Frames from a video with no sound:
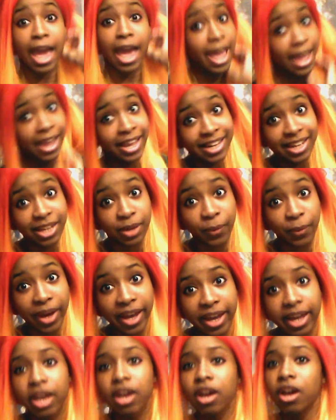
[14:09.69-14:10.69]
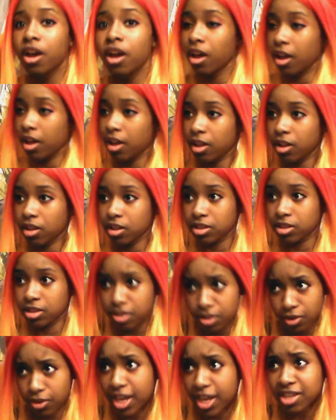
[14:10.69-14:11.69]
Anyway,
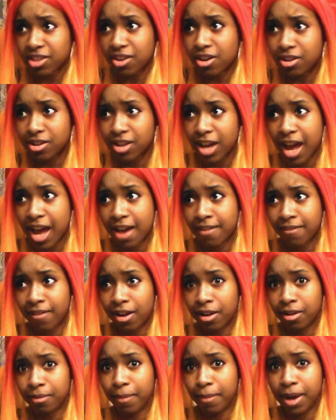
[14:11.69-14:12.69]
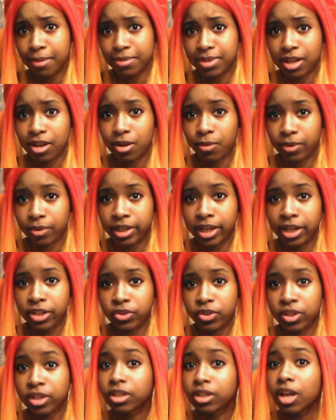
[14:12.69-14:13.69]
so that's all I have on Mob Psycho
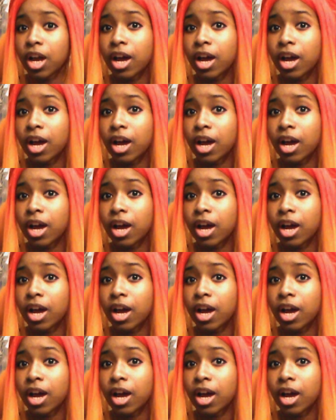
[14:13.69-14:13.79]
100.